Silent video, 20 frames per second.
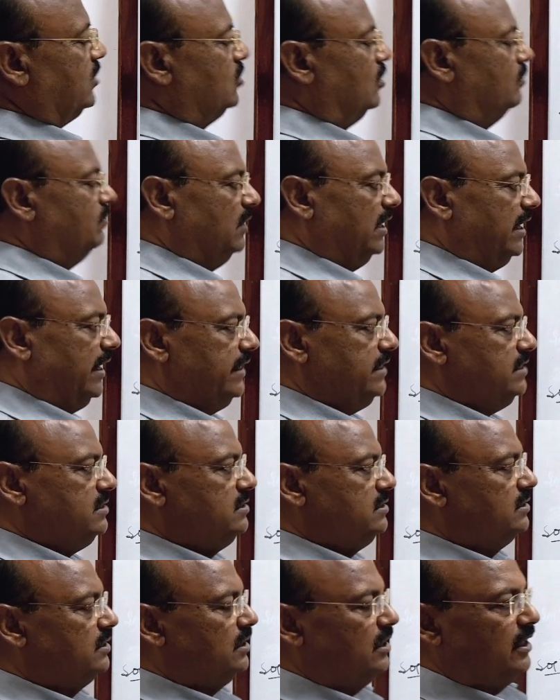of
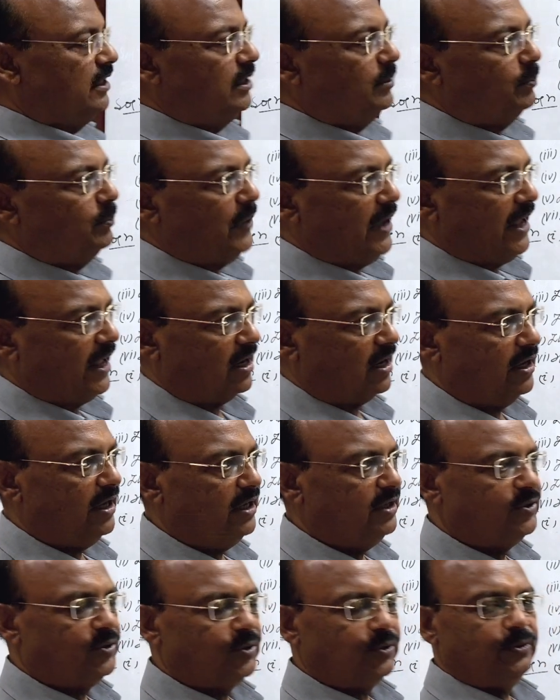lines
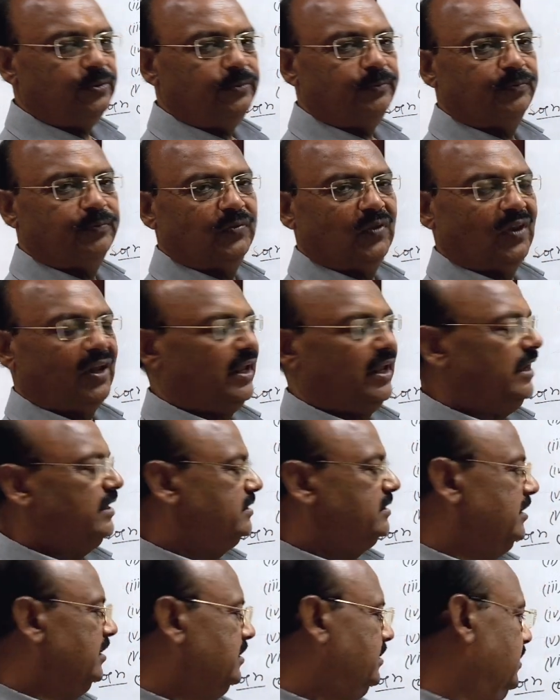parallel to
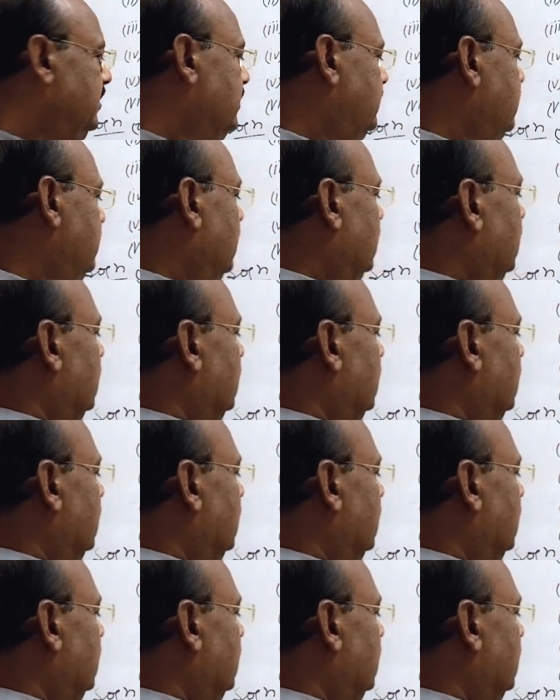x-axis.